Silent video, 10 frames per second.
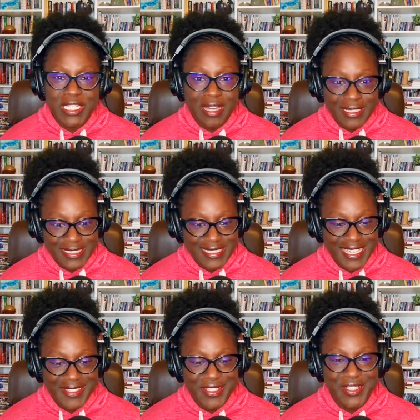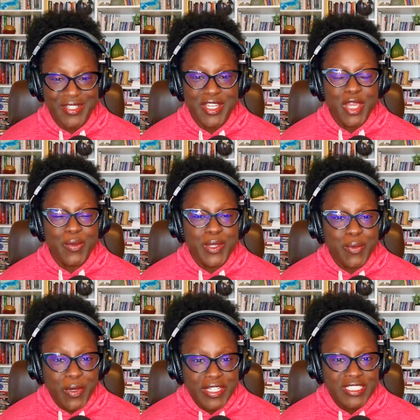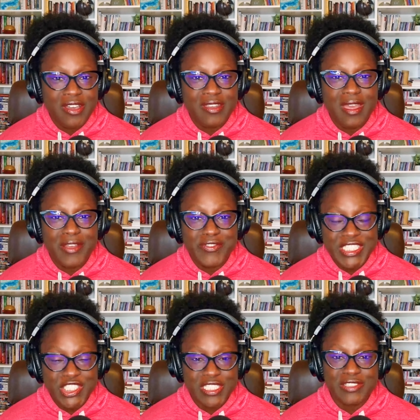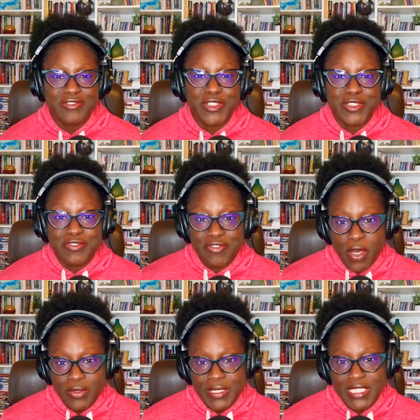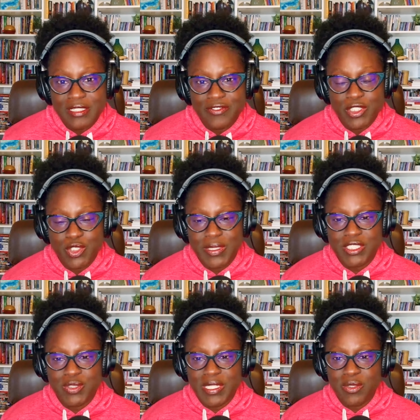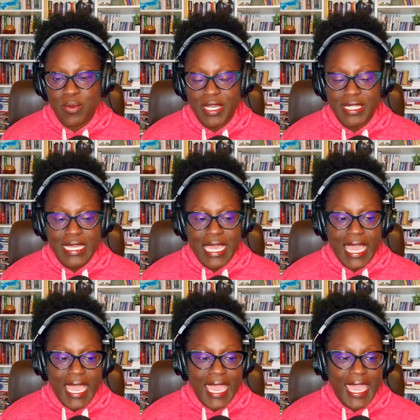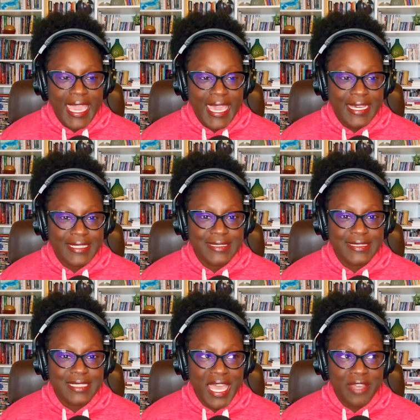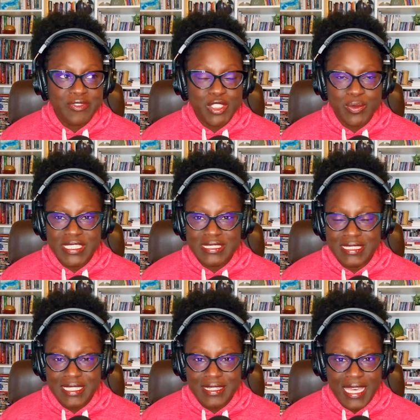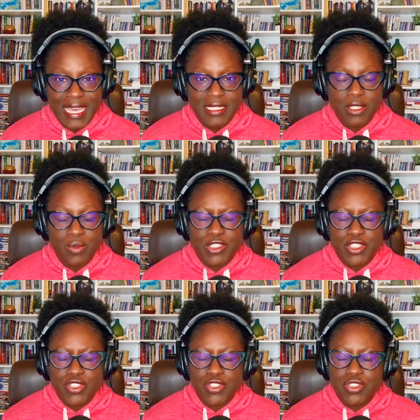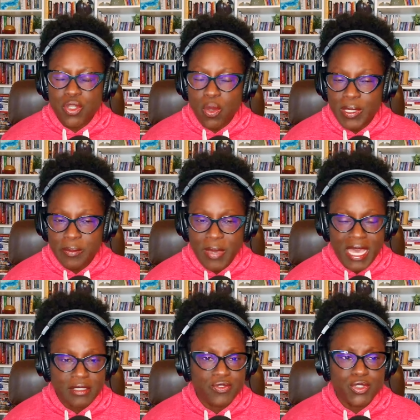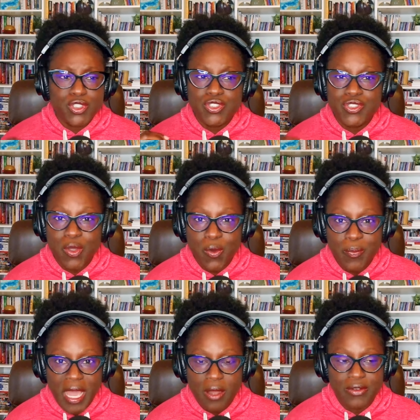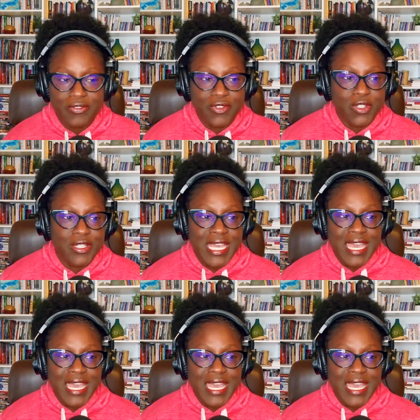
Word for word: We got together, we worked on our vision for the following year for 2021. And after we did that, it was so impactful, so powerful.